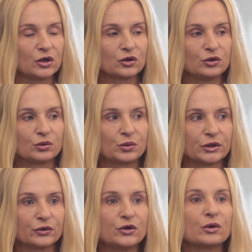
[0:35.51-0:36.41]
you
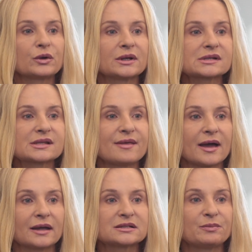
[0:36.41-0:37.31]
will notice
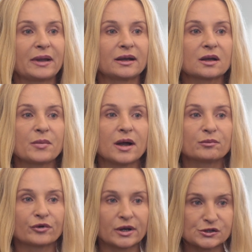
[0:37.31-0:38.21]
that depending
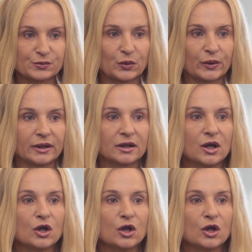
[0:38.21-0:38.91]
upon price point,